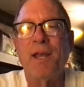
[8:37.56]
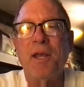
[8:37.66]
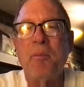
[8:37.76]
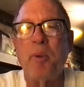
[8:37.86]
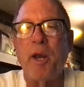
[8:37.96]

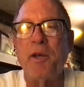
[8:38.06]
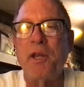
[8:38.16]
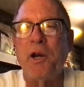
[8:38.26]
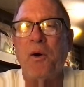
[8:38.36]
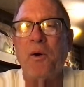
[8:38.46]
But
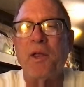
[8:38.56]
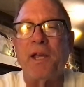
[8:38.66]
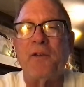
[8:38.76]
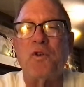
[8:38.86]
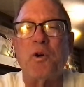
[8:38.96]

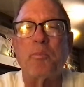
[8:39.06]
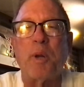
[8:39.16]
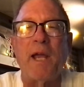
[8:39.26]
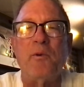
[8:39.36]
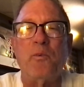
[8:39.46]
if you're
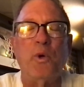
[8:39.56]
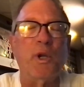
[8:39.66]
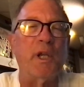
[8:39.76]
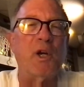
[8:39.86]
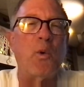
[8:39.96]
playing
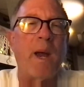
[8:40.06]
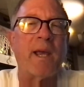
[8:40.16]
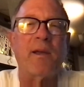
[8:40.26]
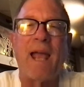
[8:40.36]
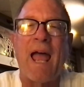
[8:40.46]
really
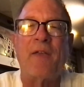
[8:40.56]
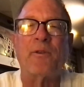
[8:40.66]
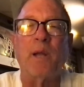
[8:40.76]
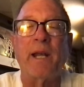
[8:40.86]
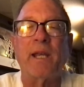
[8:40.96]
quick,
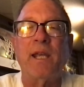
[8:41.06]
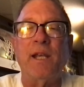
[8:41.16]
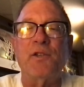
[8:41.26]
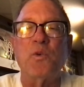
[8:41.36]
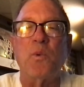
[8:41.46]
athletic
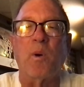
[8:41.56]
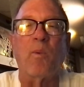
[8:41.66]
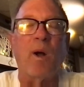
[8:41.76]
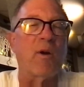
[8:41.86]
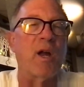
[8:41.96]
kids who are
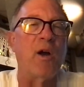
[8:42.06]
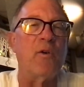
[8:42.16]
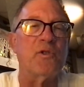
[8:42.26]
well coached,